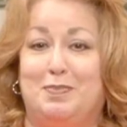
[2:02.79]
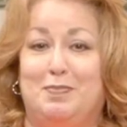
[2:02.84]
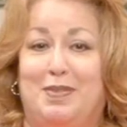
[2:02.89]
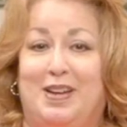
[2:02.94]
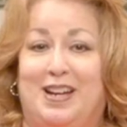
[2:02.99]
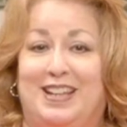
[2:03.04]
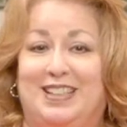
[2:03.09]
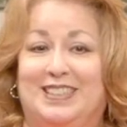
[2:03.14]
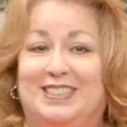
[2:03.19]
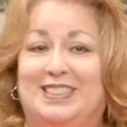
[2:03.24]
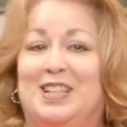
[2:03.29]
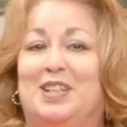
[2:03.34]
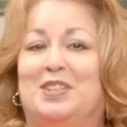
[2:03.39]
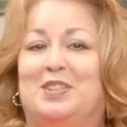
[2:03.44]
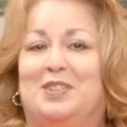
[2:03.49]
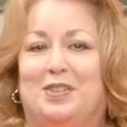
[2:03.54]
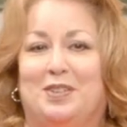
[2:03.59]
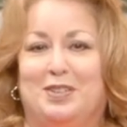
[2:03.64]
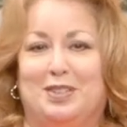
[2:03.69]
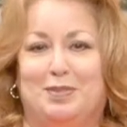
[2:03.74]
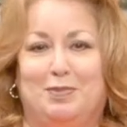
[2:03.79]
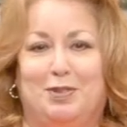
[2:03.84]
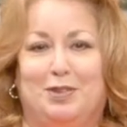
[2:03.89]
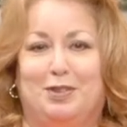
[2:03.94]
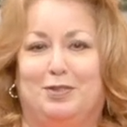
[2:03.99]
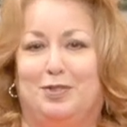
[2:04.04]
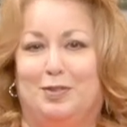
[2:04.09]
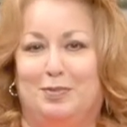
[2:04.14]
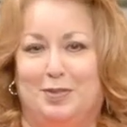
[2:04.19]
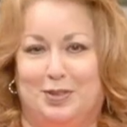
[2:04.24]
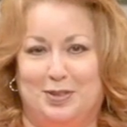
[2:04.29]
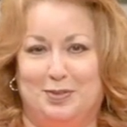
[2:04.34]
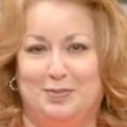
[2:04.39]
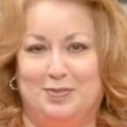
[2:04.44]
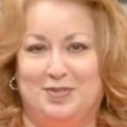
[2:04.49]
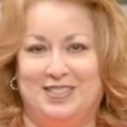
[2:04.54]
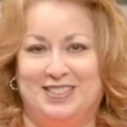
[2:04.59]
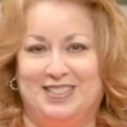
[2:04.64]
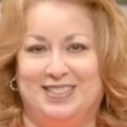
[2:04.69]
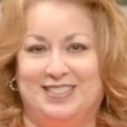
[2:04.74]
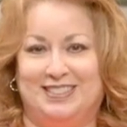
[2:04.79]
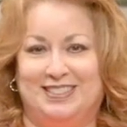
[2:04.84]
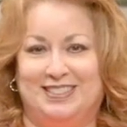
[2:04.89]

spines under those beautiful blooms.